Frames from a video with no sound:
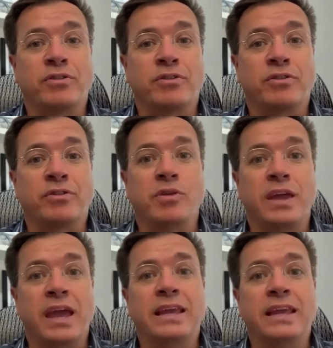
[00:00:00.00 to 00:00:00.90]
to
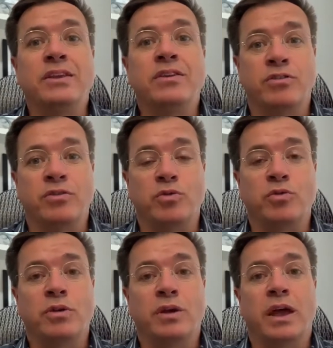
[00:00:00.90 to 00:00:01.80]
get
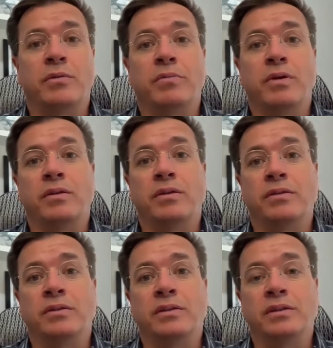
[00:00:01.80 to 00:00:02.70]
into and
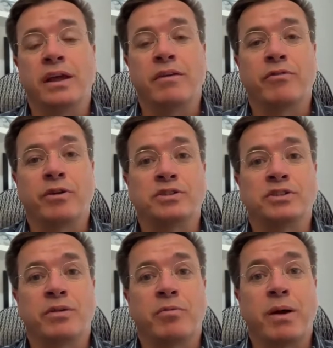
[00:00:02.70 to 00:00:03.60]
leverage
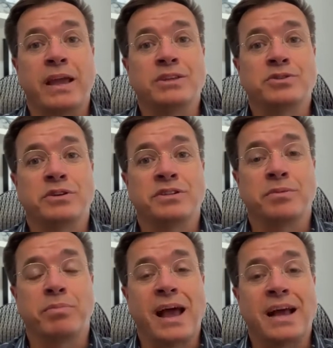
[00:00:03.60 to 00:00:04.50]
some of my interest
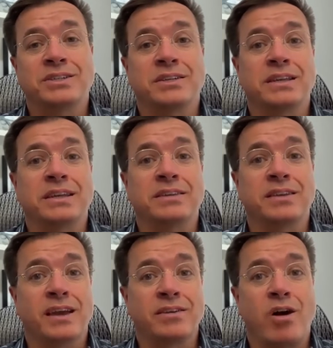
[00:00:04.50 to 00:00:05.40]
and passion in
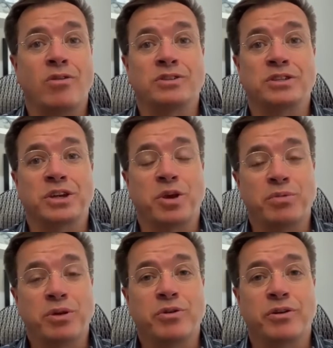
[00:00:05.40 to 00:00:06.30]
technology and
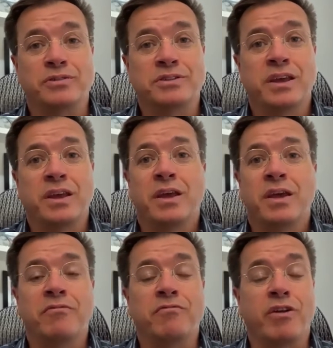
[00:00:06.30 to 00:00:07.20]
computers
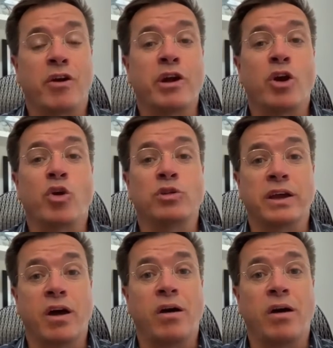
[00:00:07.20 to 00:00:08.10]
very
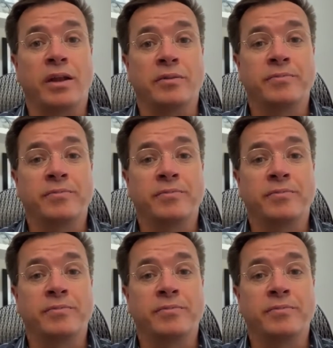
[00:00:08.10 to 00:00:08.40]
early on.